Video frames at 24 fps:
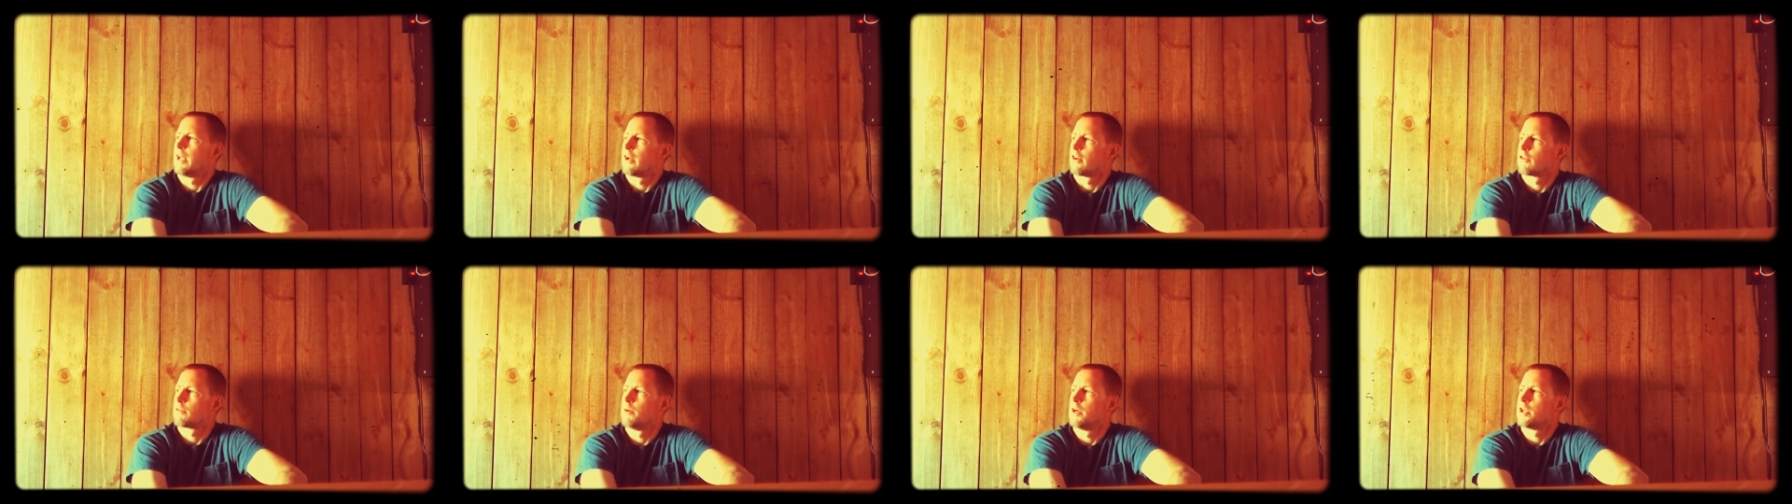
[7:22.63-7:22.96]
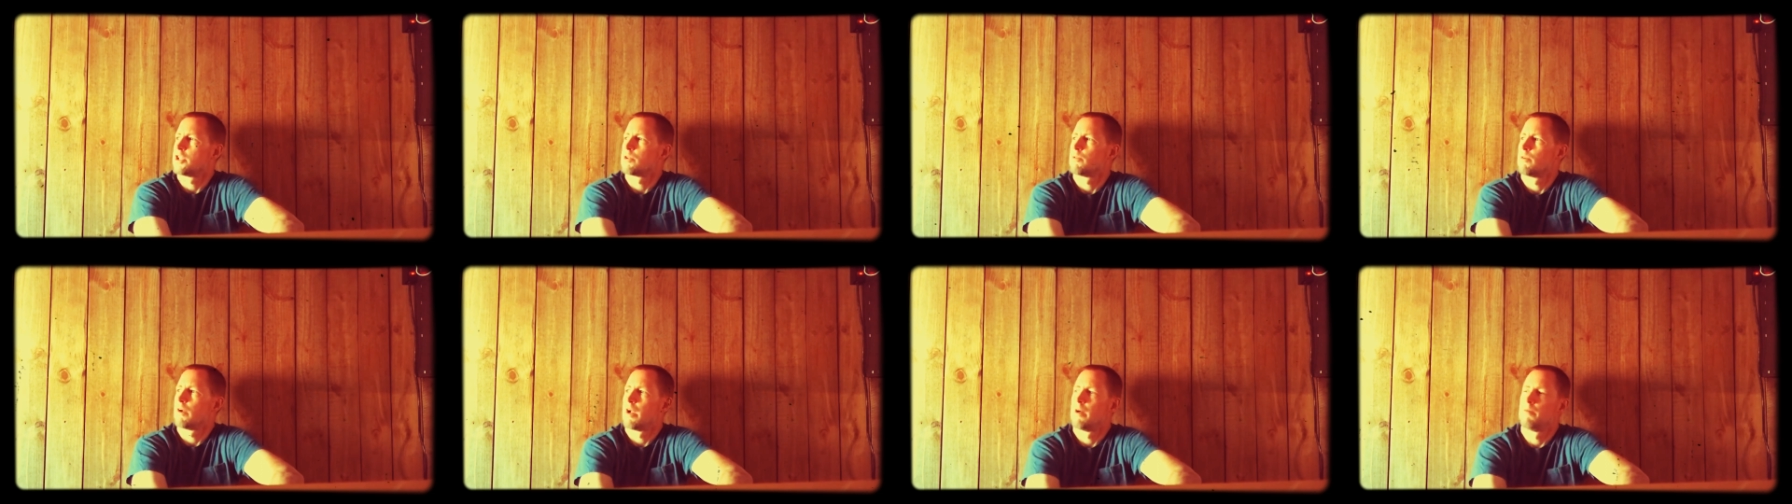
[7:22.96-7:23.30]

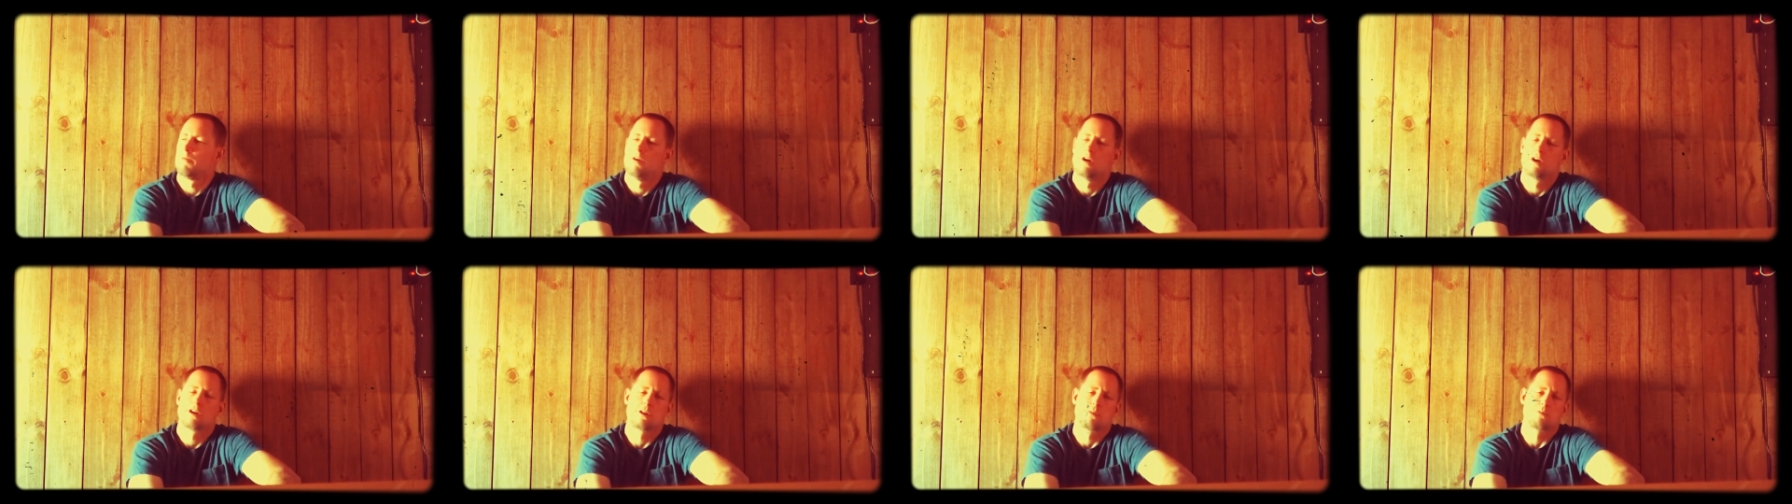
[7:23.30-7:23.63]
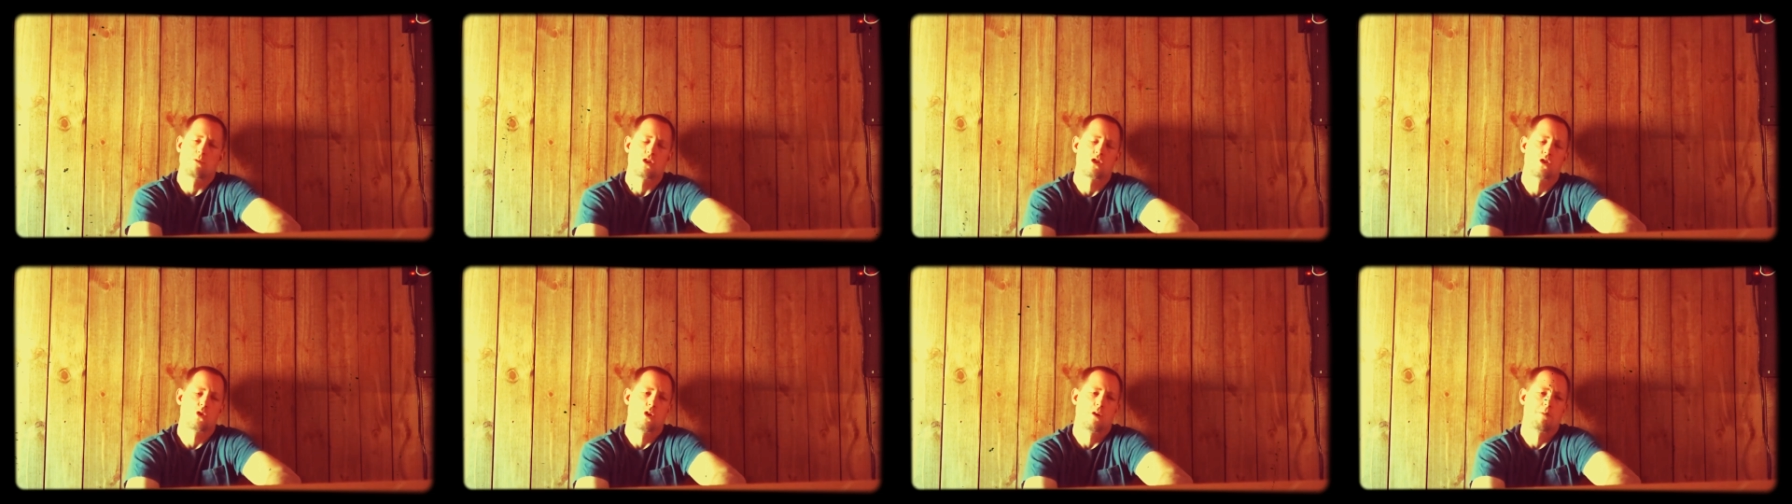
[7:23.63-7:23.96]
especially when I'm hooked up to
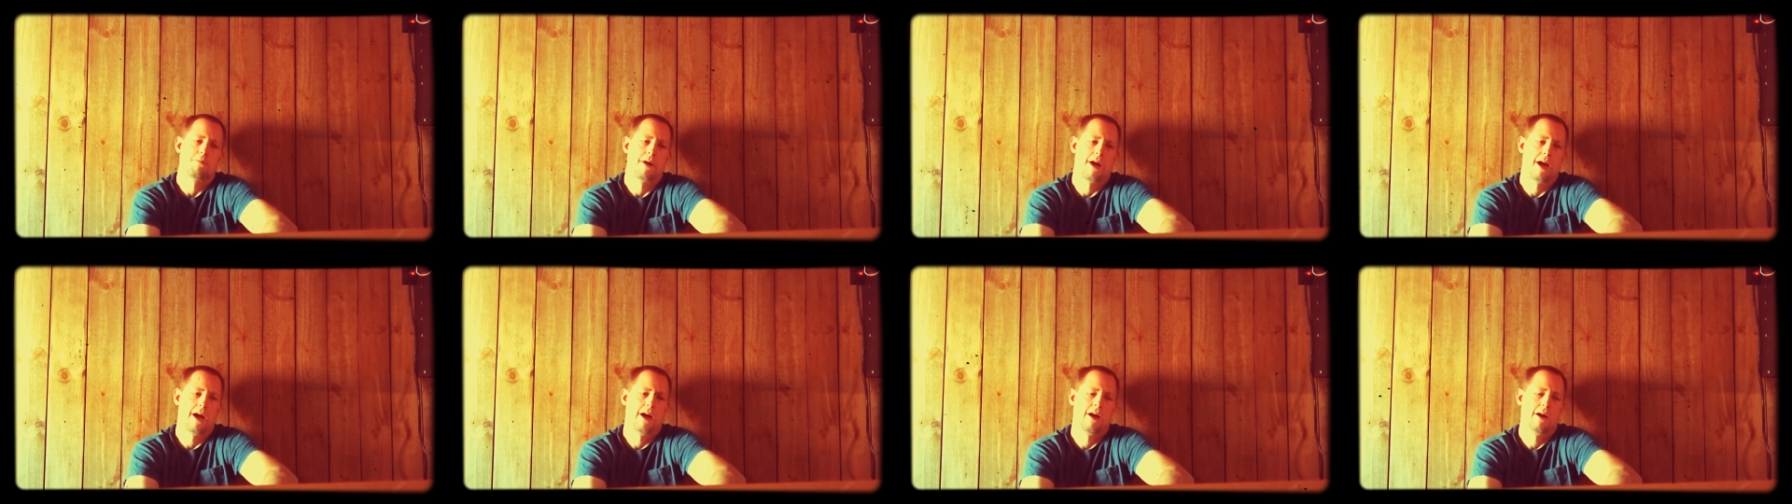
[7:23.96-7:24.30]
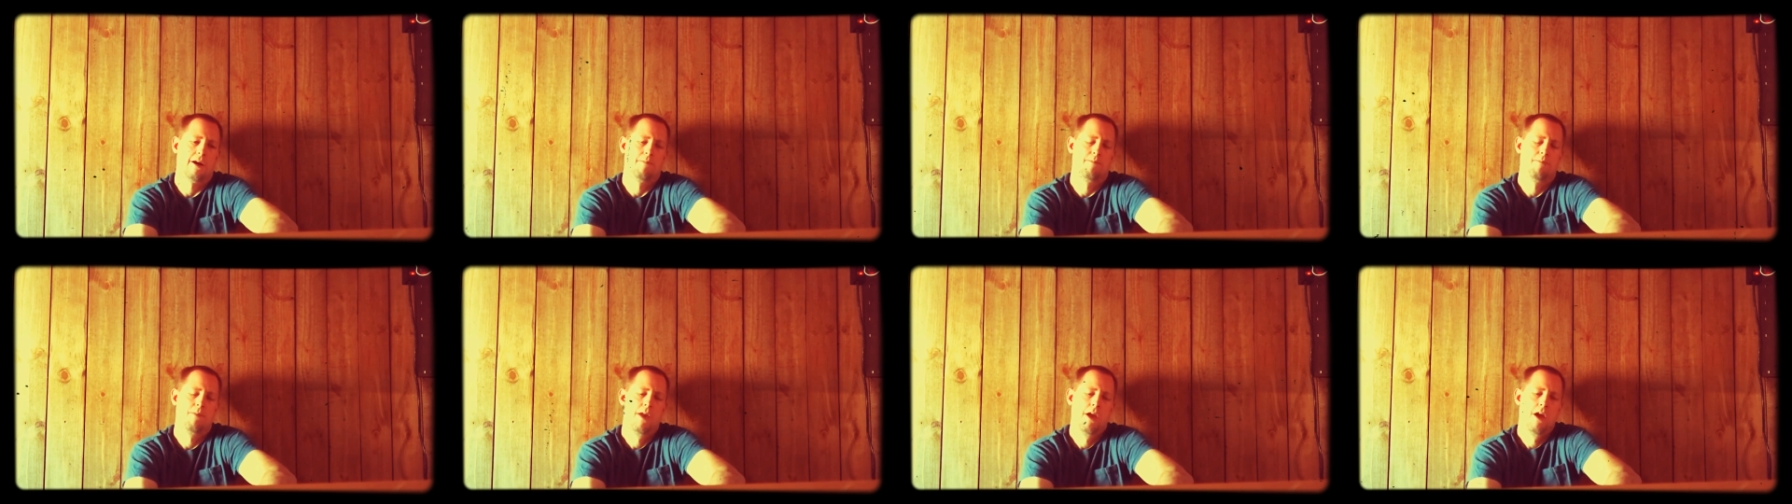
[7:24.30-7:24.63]
shore
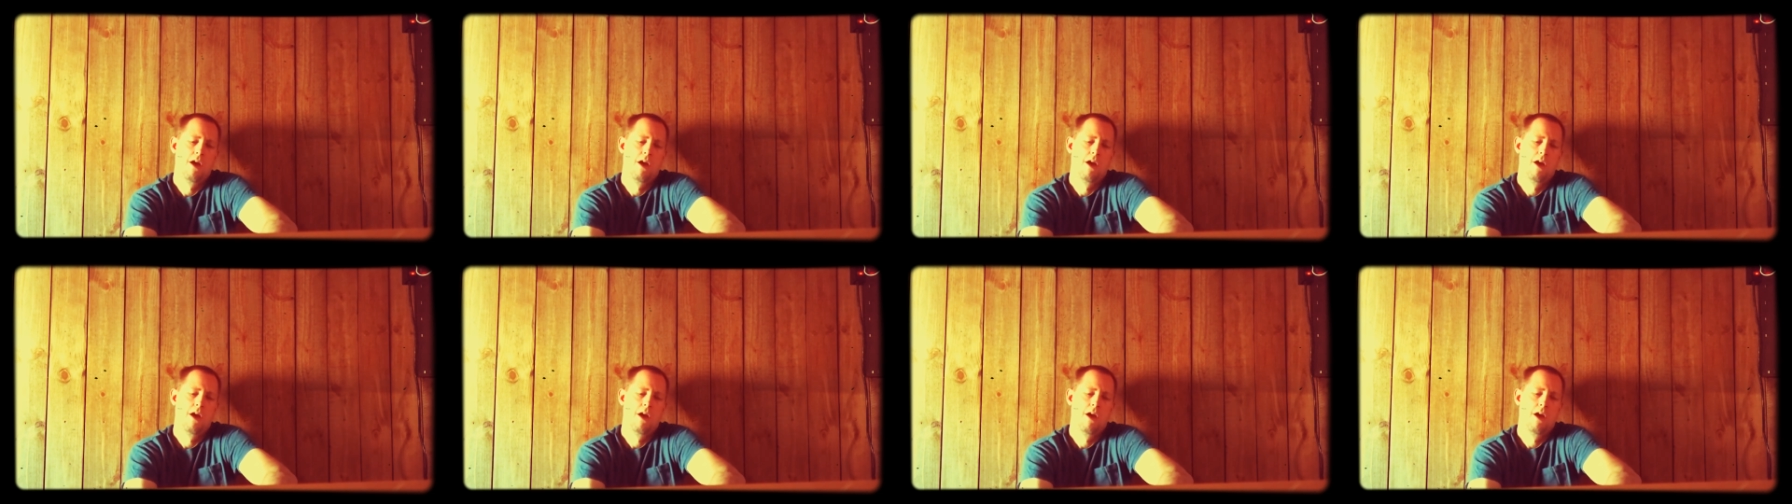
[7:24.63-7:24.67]
power.